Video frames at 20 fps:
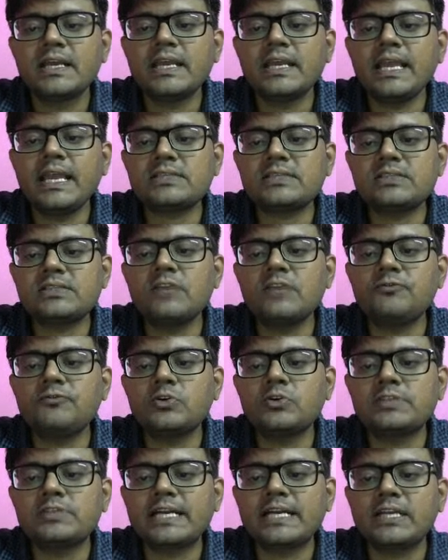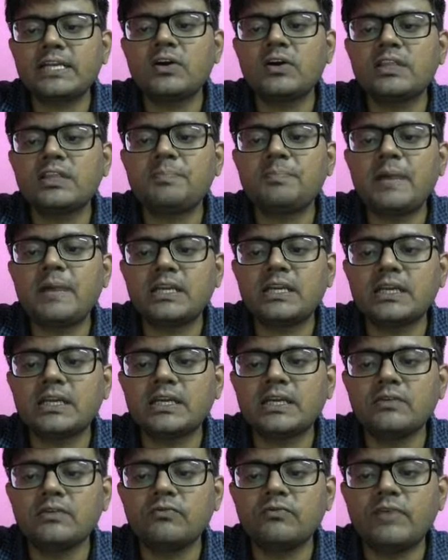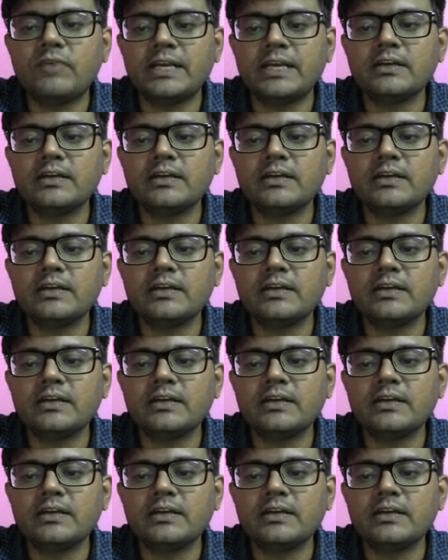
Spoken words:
external force acting on the particle 1